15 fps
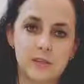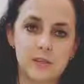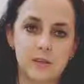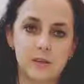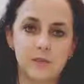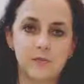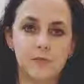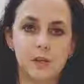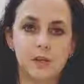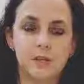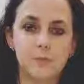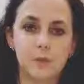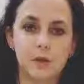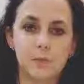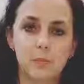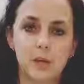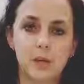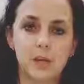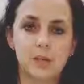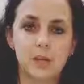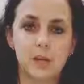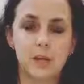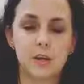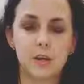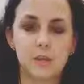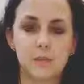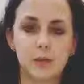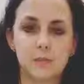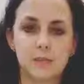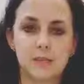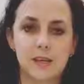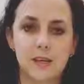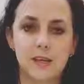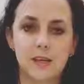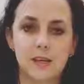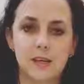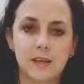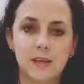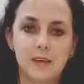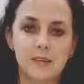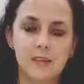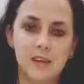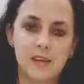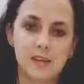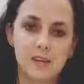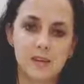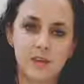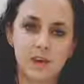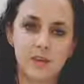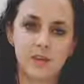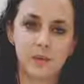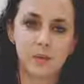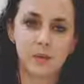us on our Facebook page and our website. Thank you and have